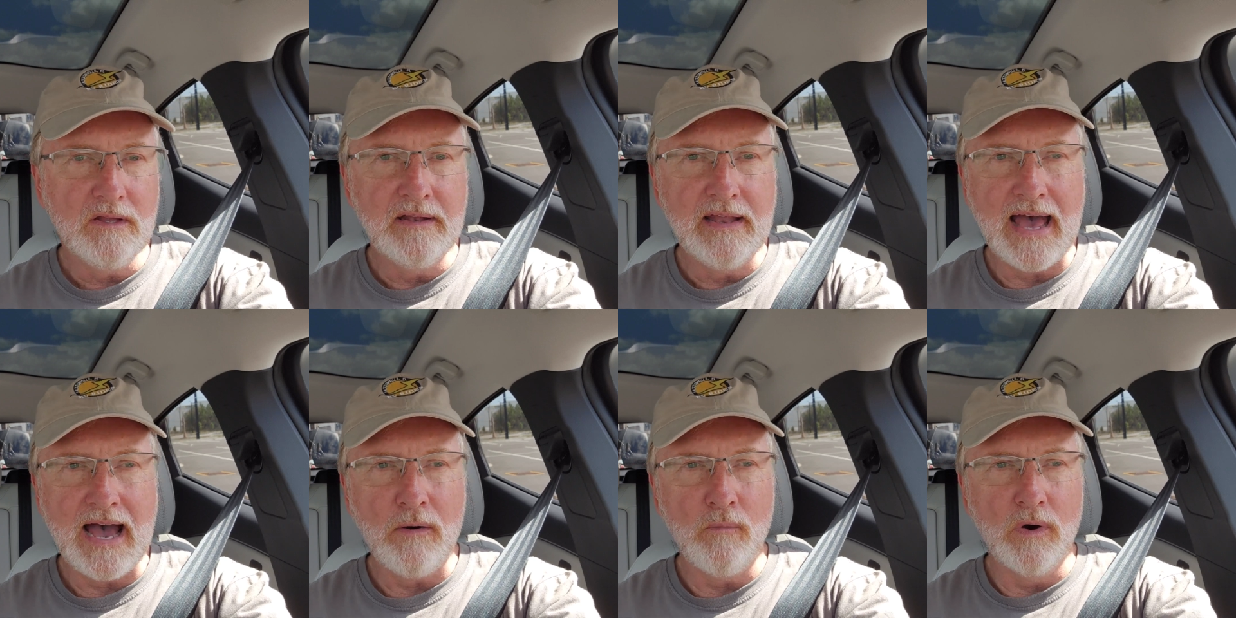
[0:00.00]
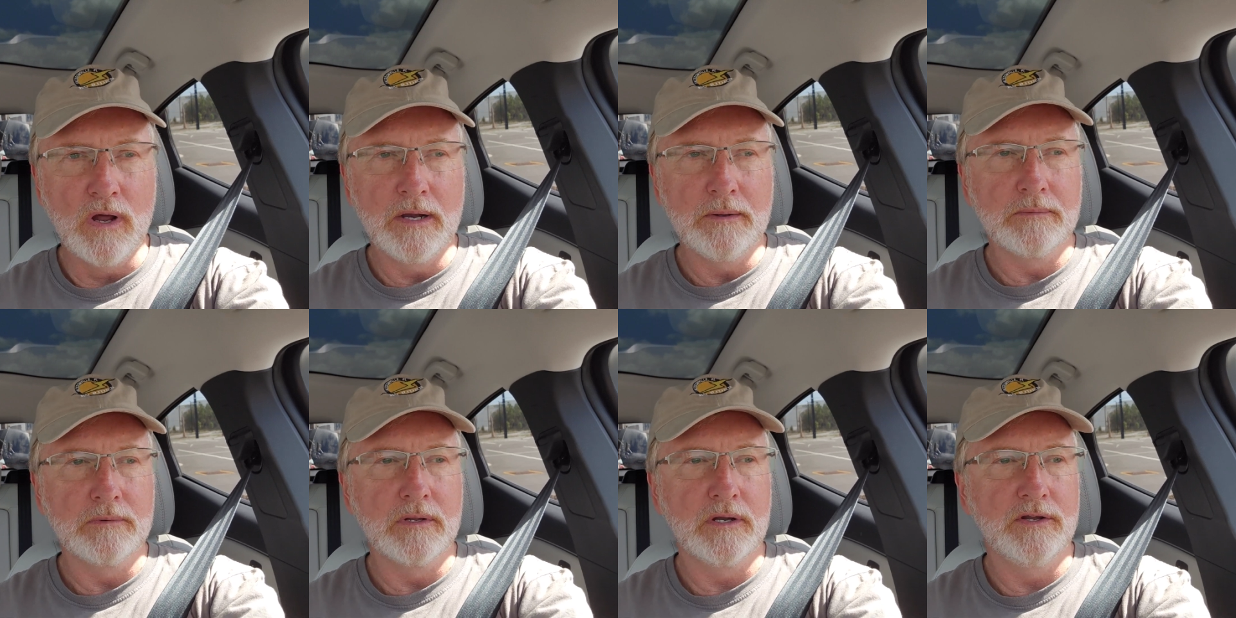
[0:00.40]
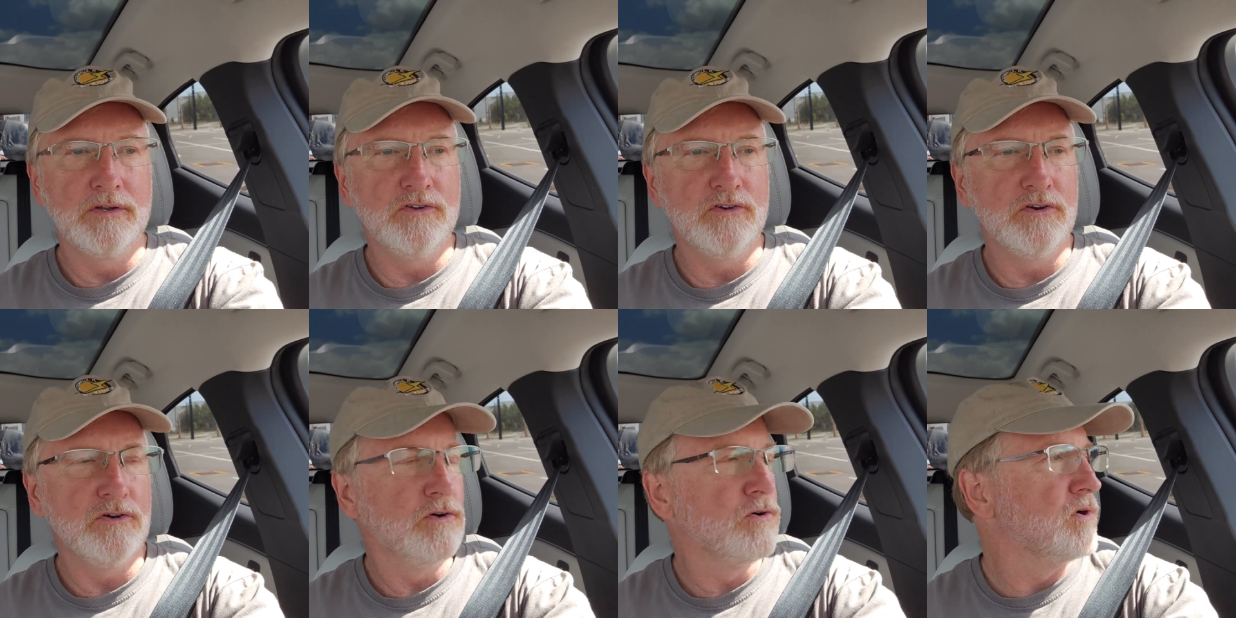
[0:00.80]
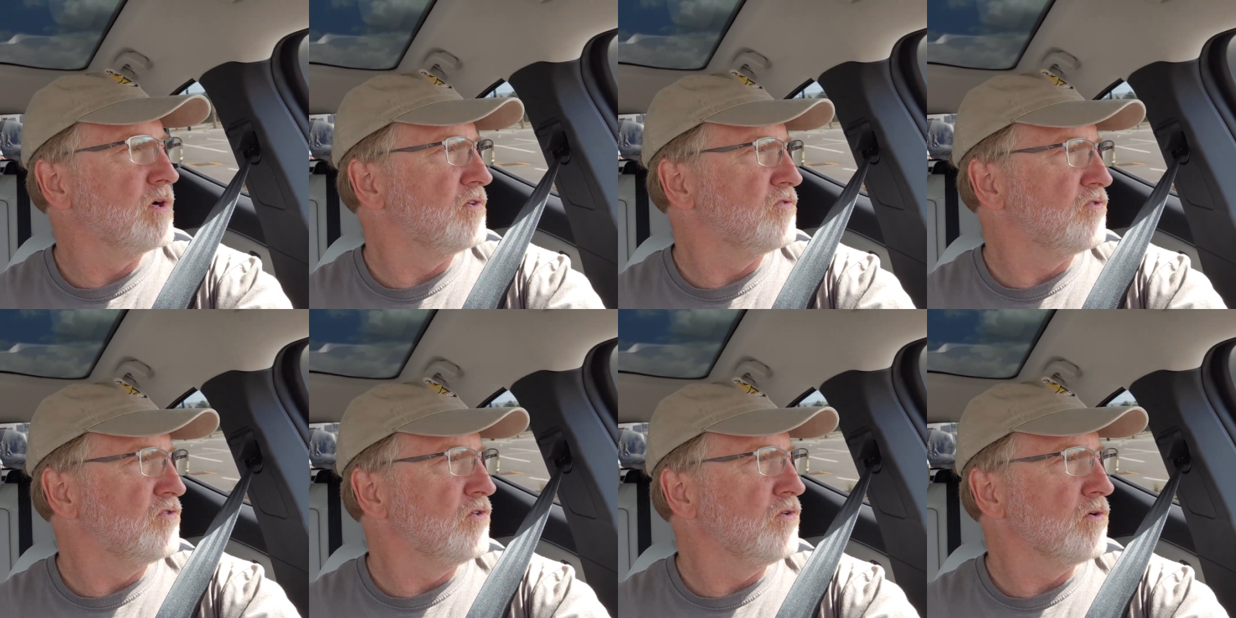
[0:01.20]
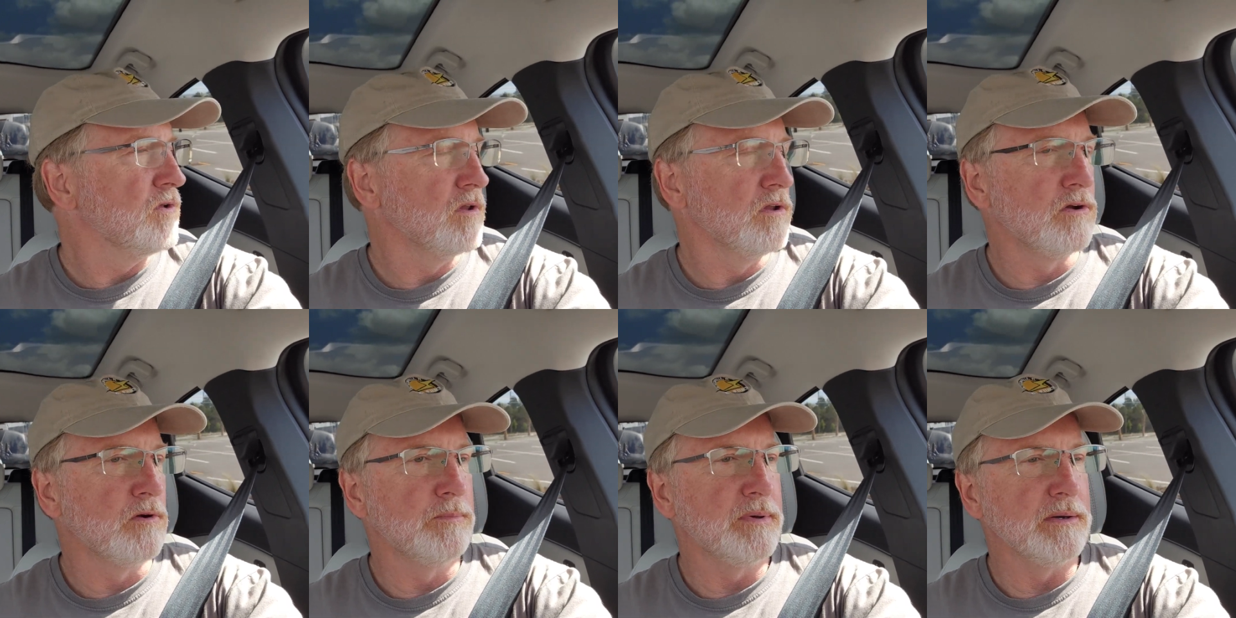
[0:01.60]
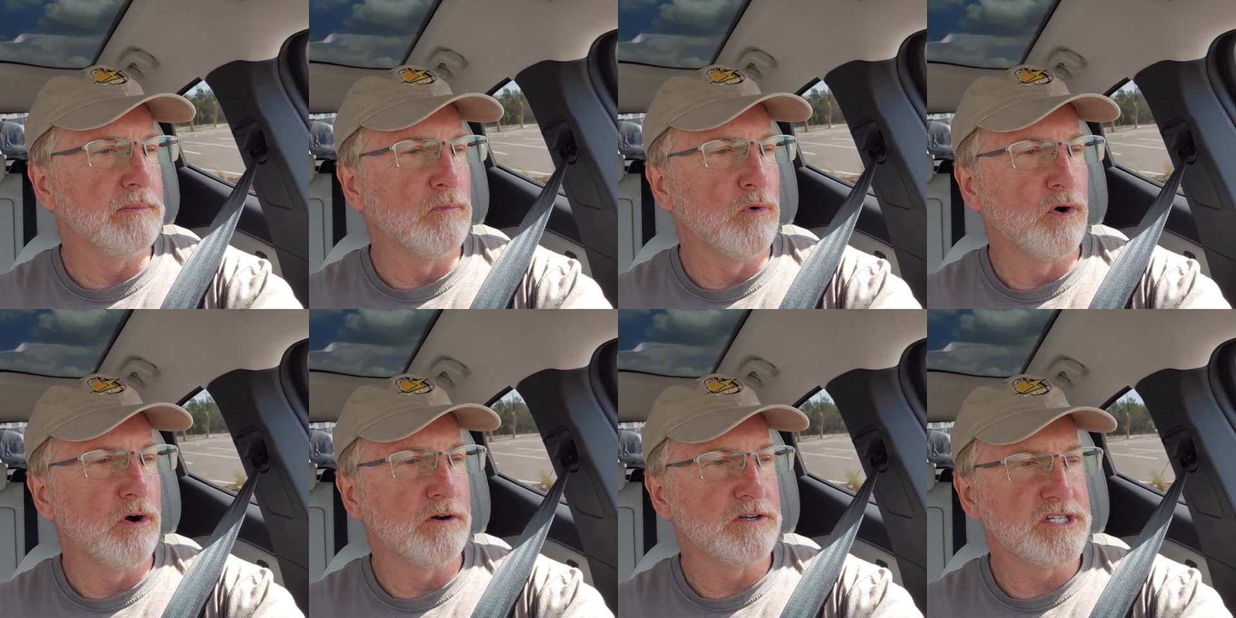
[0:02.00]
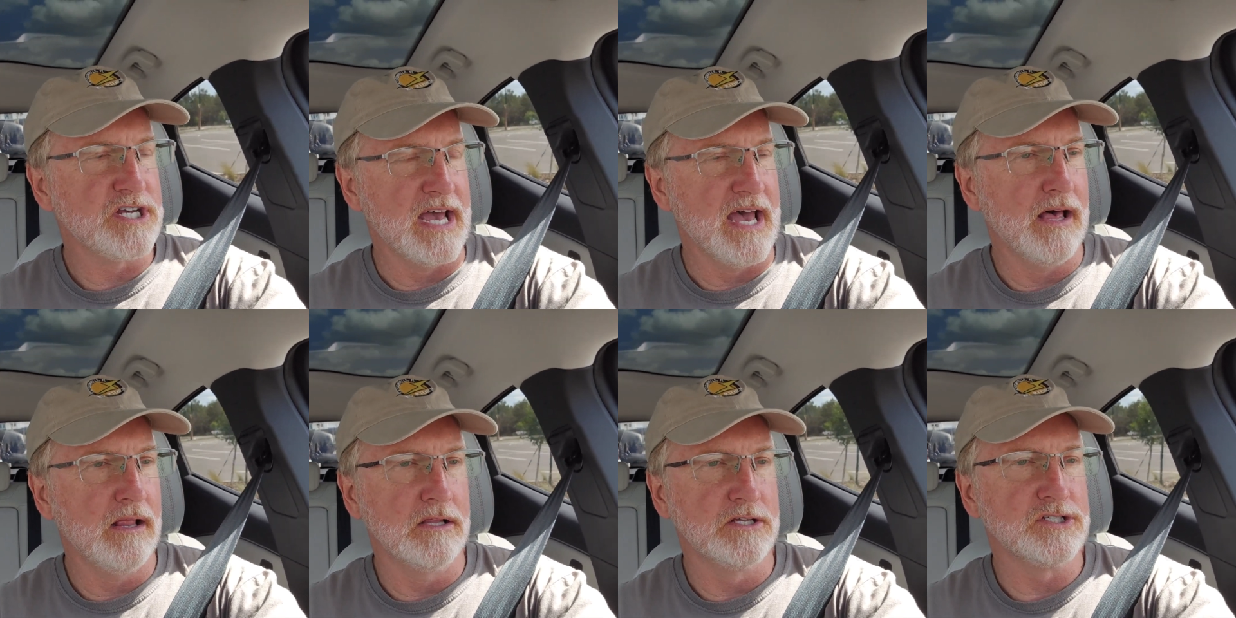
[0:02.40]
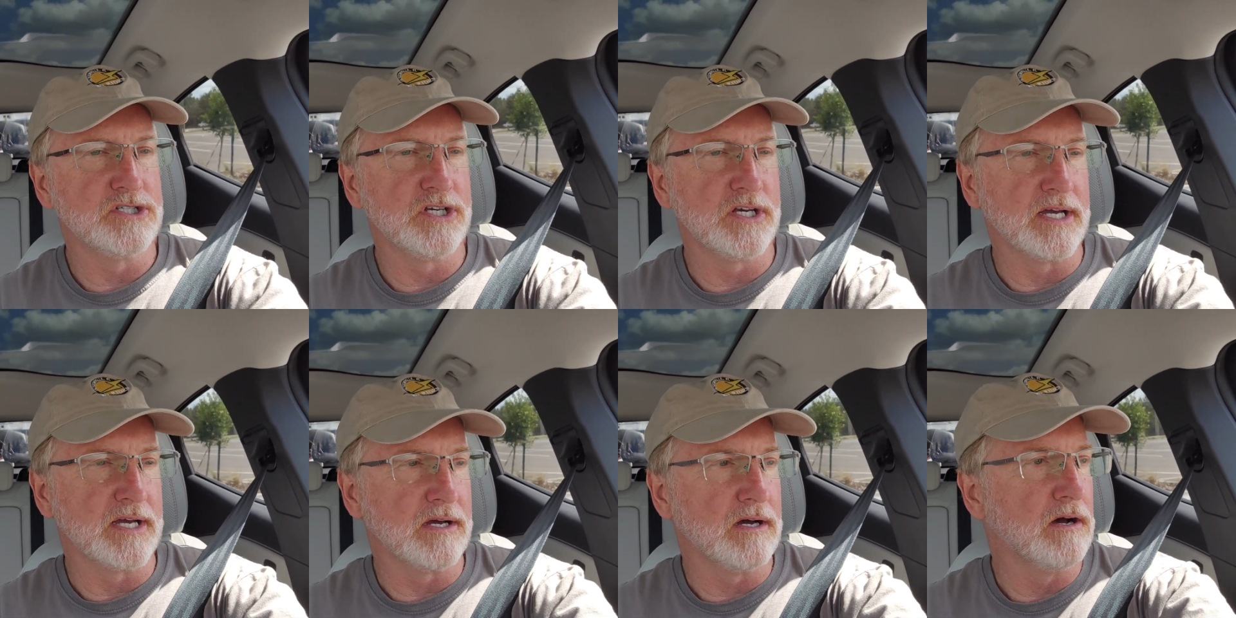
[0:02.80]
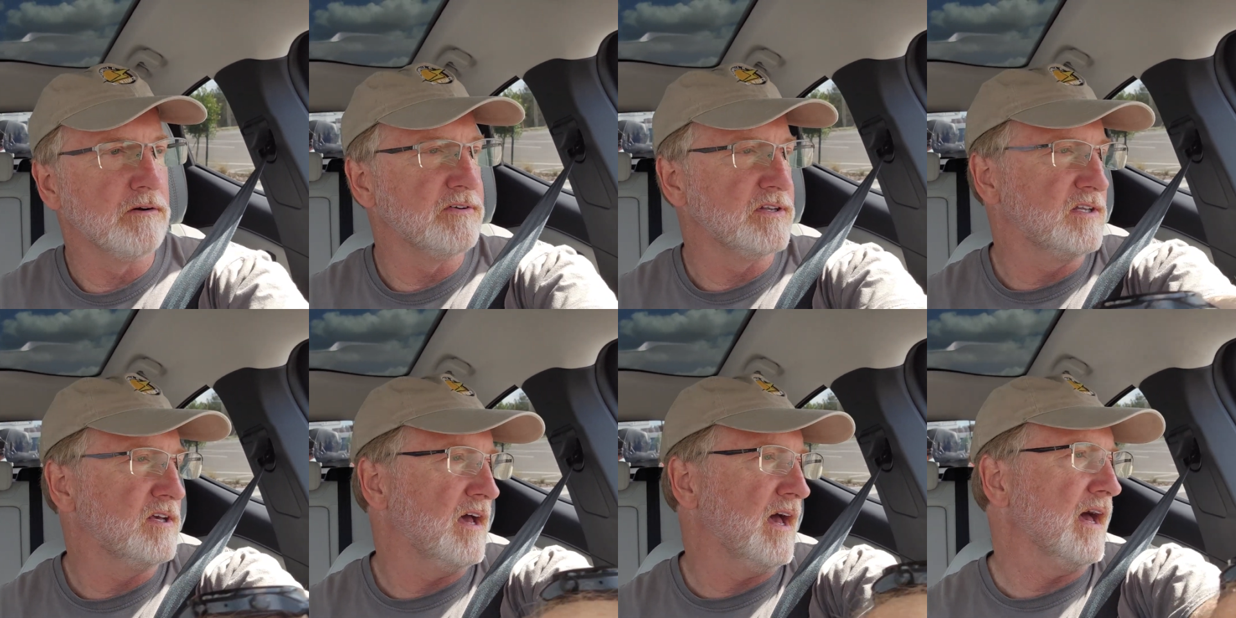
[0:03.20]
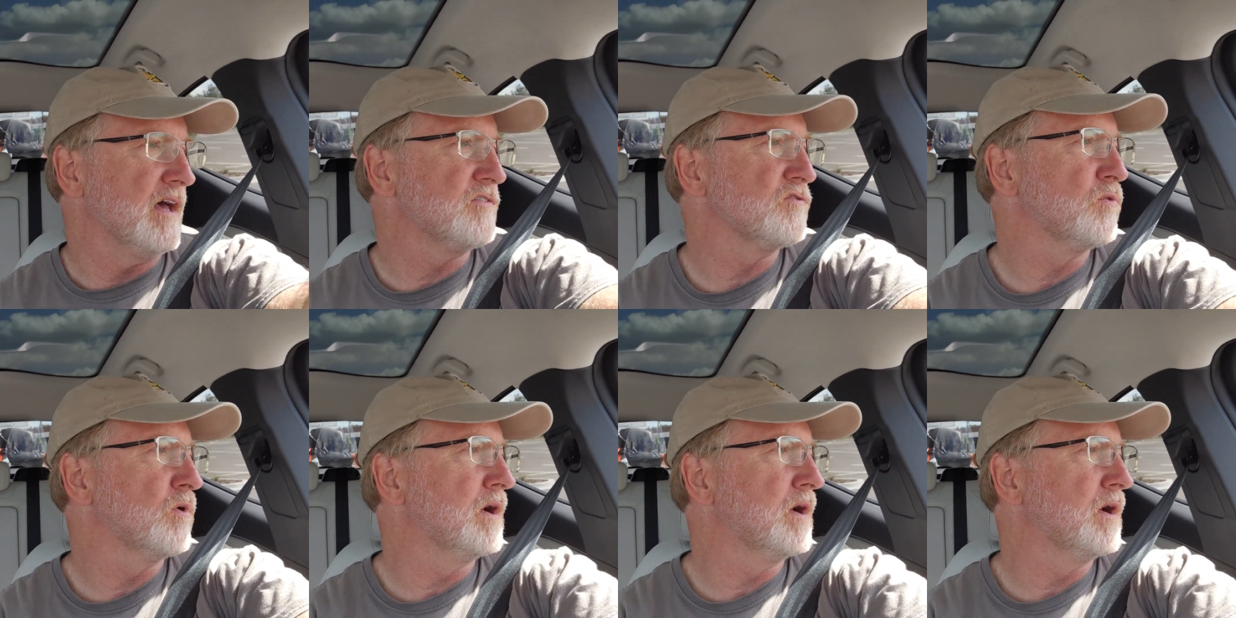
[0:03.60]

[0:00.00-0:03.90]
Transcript: Now what I'm going to do is do a little bit more challenging of a test.